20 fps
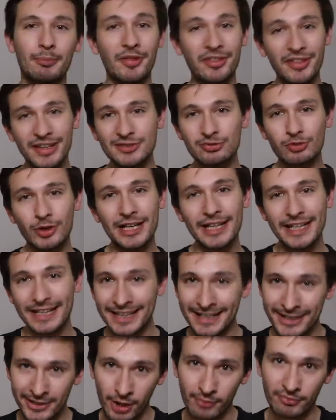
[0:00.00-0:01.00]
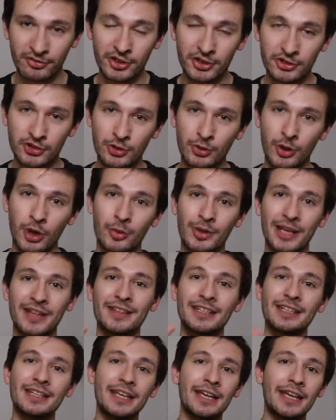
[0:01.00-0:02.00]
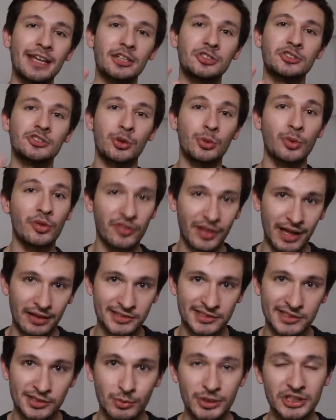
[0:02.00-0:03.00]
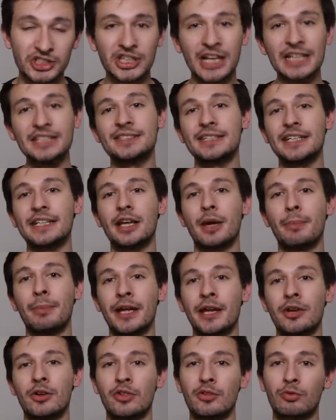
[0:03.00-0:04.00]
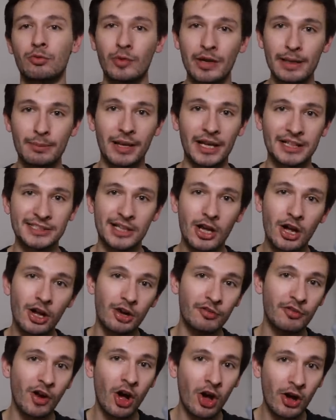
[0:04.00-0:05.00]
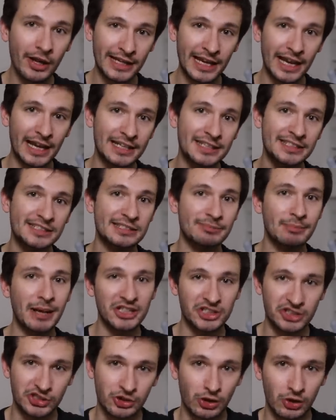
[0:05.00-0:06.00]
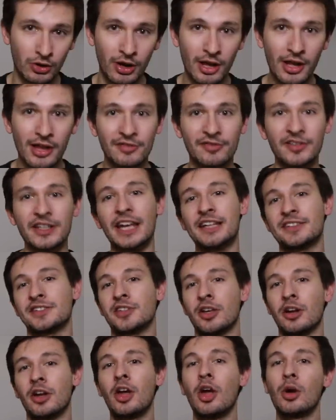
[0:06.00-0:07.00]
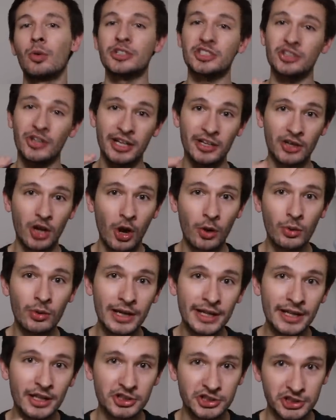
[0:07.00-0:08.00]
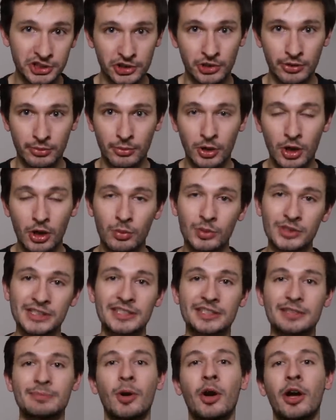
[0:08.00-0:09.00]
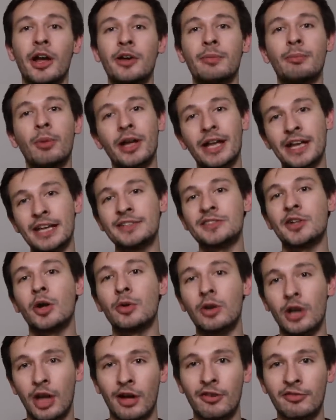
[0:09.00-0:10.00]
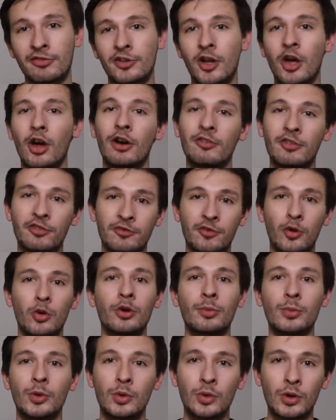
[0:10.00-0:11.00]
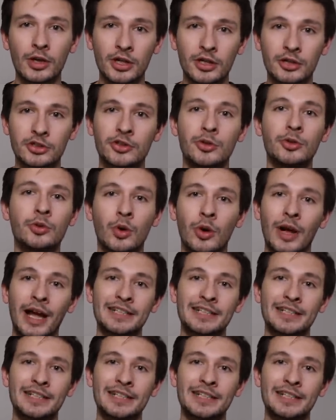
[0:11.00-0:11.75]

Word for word: but things really heated up for the duo in the year 2000 when Jay-Z appeared on the remix of R. Kelly's smash song Fiesta, which I can only assume was inspired by his own love of affordable two-door